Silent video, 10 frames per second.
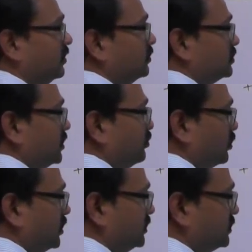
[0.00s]
whose
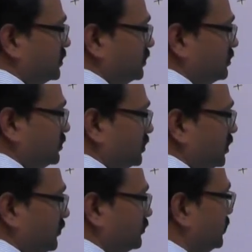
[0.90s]
input is C
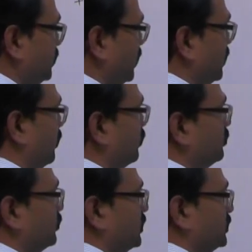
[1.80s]
of Z and
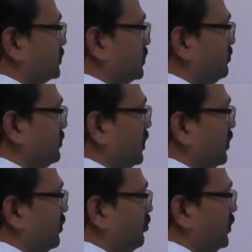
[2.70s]
output is some
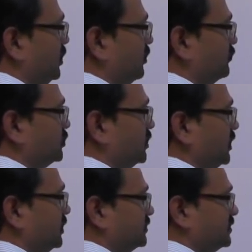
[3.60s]
B of Z,
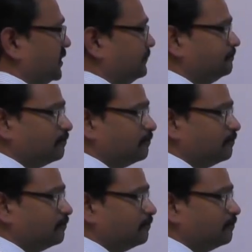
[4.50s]
let us say,